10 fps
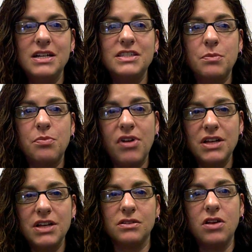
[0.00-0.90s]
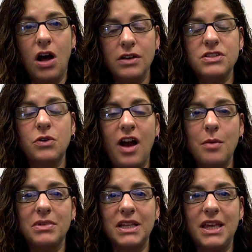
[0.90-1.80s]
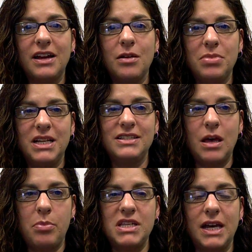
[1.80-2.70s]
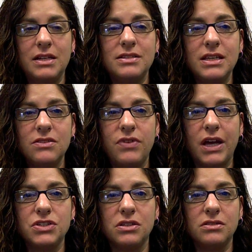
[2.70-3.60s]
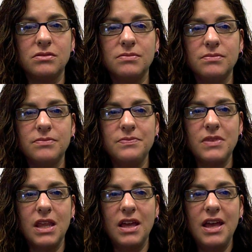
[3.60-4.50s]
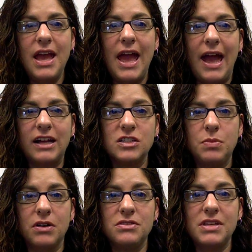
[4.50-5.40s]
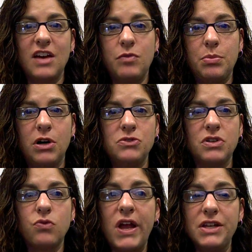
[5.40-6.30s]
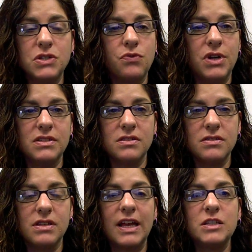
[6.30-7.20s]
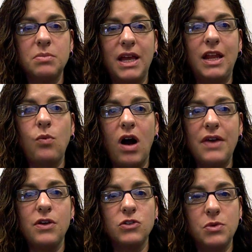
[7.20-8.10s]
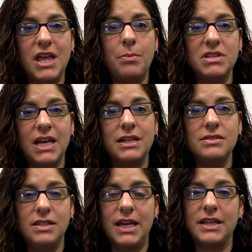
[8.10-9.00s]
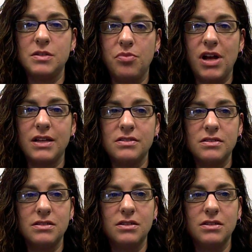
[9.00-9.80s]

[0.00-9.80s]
Depression also commonly accompanies hepatitis C infection. Experts have proposed a range of reasons explaining why those with hepatitis C get depressed.